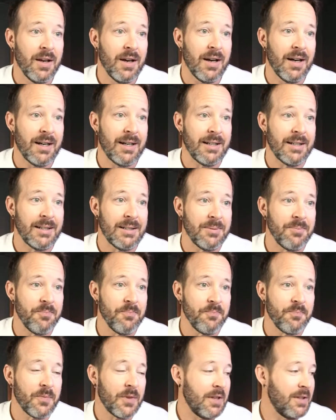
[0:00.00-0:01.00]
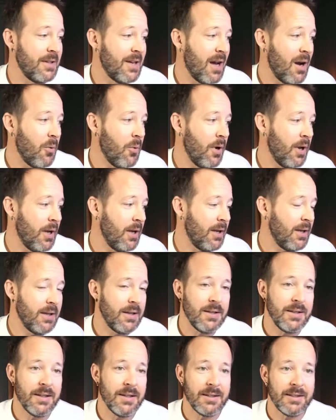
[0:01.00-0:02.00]
And that
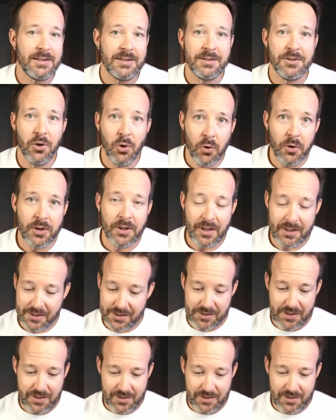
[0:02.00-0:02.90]
way no one gets